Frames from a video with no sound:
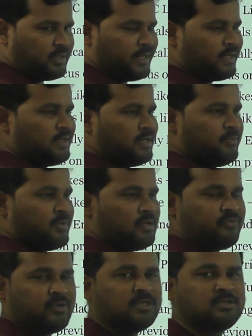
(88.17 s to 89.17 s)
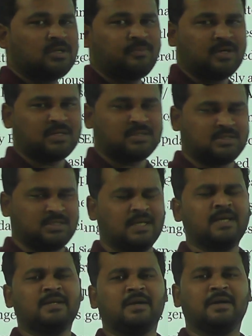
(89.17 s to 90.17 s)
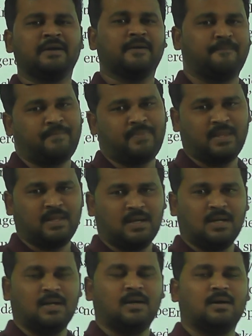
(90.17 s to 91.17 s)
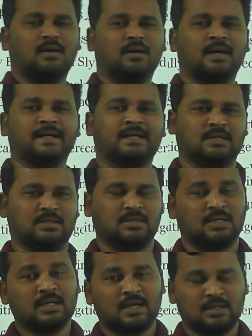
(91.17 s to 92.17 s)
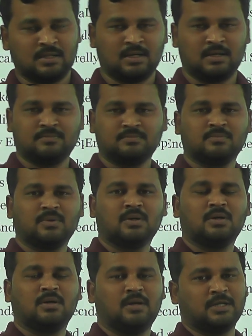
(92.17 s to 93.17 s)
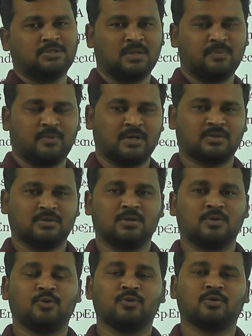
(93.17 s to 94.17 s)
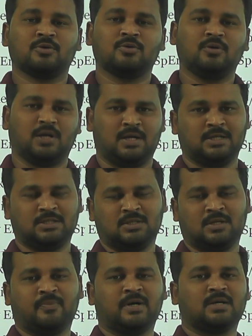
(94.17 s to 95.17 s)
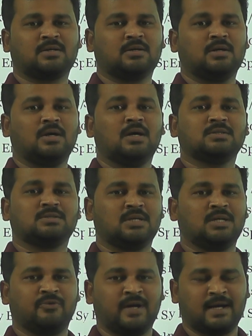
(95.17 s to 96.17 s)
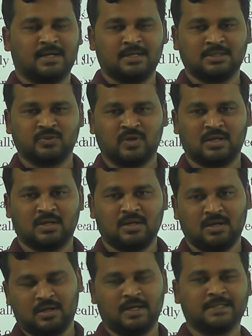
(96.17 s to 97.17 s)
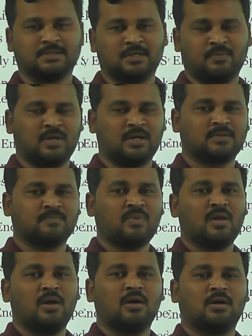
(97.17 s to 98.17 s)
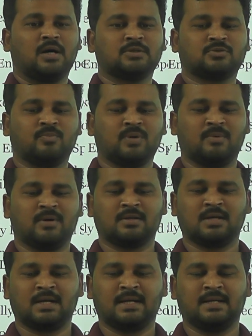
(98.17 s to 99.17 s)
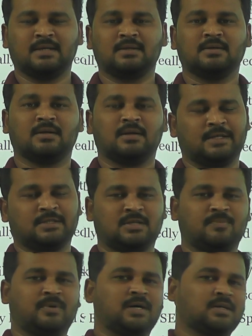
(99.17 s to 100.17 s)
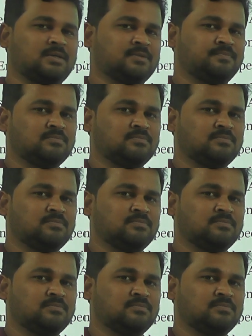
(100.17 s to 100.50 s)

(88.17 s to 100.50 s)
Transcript: n number of national parks in India, like Kandha National Park, Kuno National Park, Sri Venkateshwara National Park, Kasu Brahmananda Reddy National Park,